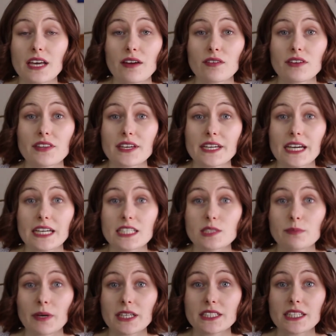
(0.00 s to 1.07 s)
everything I
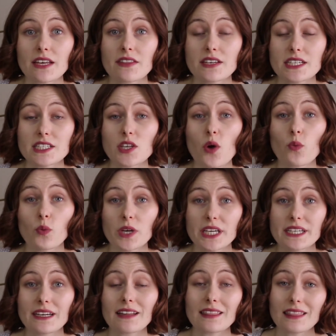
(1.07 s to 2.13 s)
spent this
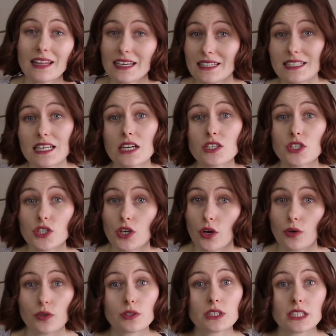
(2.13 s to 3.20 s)
week. Let's
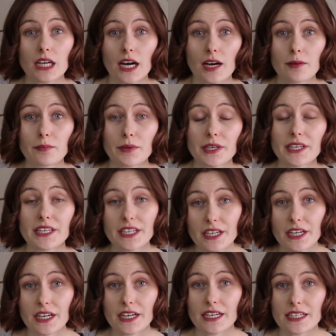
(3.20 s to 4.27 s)
total it up.
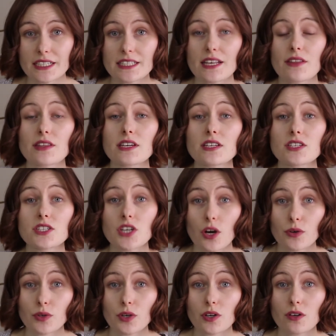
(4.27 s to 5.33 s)
Here is the
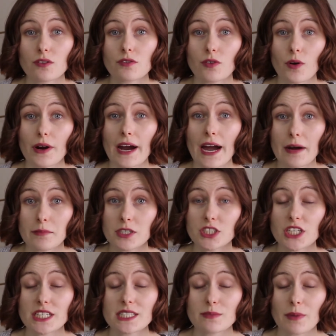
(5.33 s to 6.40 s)
total for how much
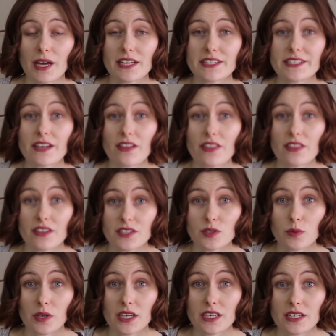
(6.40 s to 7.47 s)
I spent
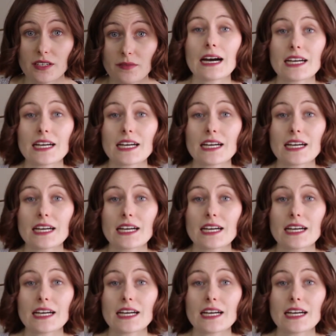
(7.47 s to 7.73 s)
this week.